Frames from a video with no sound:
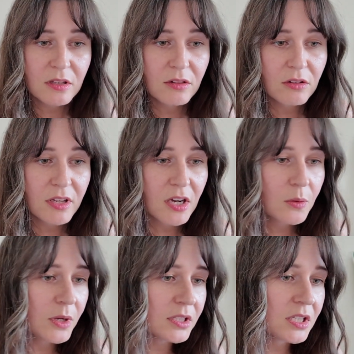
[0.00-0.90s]
They look like a
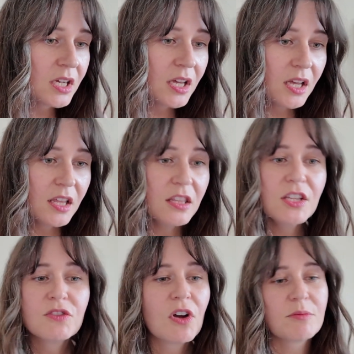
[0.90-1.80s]
quilt.
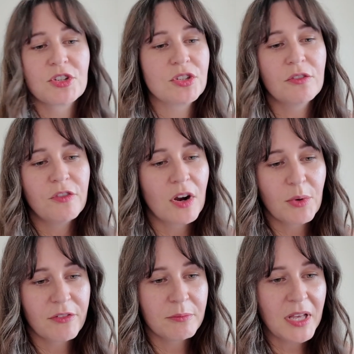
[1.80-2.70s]
These farms are so far
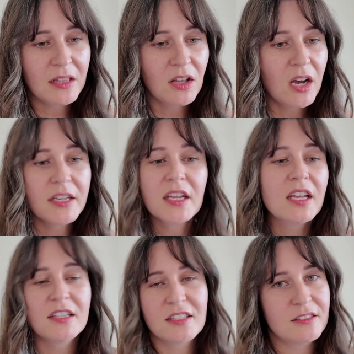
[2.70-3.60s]
away from that lot,
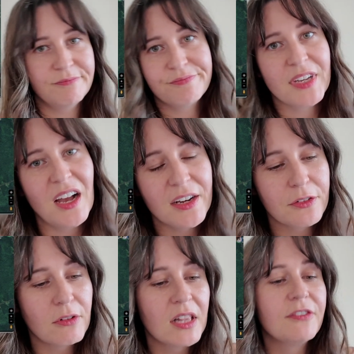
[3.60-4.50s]
it's kind of
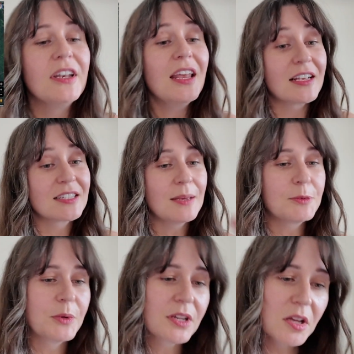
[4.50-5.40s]
irrelevant,
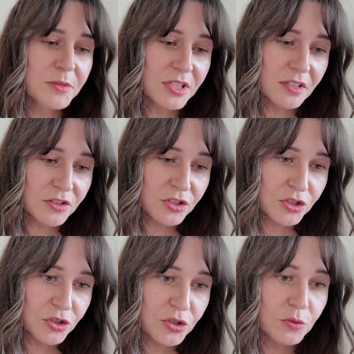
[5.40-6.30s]
except when it comes to this
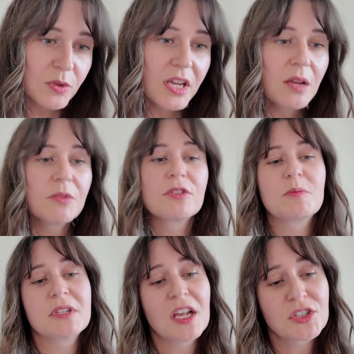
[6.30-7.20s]
stream. There's
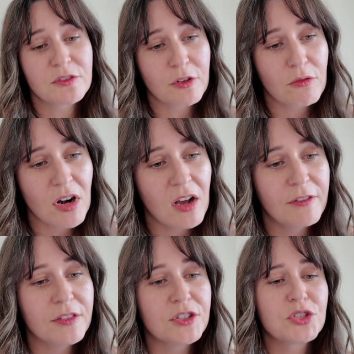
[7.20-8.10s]
potential for runoff
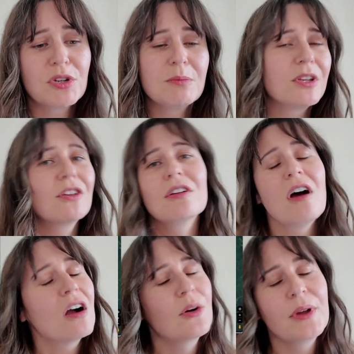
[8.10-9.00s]
in the stream, but you're
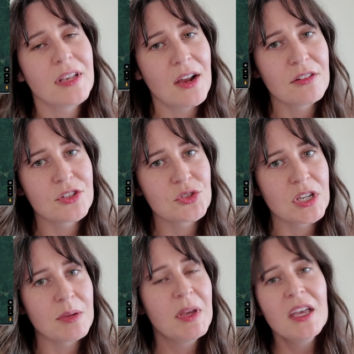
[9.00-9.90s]
not going down to the
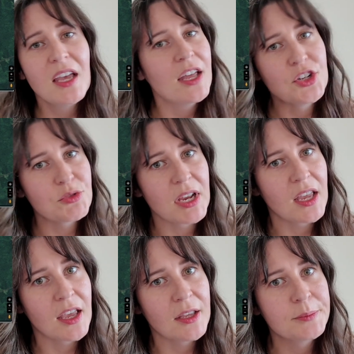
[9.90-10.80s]
stream and
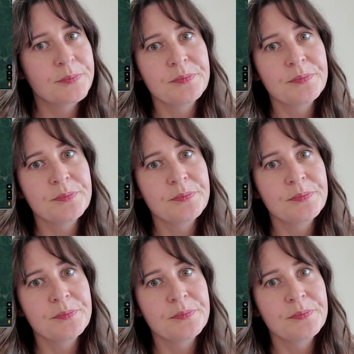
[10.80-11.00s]
drinking it.